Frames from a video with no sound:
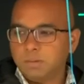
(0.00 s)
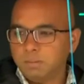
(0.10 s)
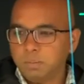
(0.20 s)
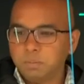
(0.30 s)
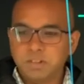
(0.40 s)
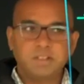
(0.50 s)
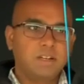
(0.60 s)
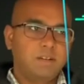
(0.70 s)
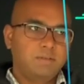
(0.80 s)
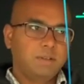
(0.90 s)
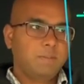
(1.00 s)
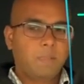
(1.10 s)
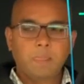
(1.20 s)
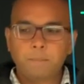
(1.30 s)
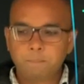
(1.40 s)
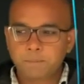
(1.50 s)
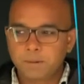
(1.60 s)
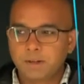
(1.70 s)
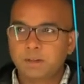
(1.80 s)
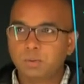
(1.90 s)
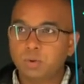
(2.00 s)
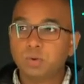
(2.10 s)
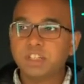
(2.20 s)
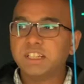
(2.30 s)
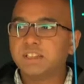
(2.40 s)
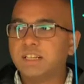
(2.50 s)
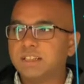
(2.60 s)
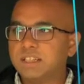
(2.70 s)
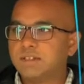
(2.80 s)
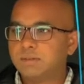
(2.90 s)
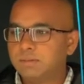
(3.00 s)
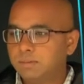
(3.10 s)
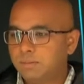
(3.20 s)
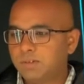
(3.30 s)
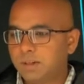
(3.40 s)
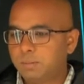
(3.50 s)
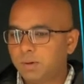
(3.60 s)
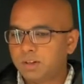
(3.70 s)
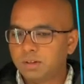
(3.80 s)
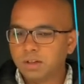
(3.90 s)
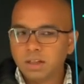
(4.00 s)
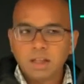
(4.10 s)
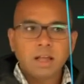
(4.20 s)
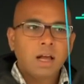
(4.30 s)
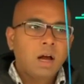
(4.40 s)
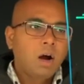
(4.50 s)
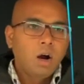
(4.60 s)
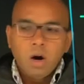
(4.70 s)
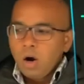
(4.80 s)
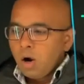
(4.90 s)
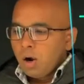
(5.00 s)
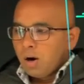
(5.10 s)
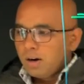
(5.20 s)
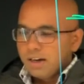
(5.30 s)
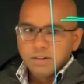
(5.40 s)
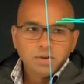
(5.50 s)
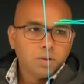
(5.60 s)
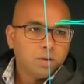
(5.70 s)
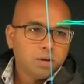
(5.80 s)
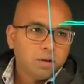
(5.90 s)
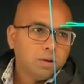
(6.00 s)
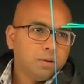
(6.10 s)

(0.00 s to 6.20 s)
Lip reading: be preserved. Okay. We needed that, that's very important. Alright, so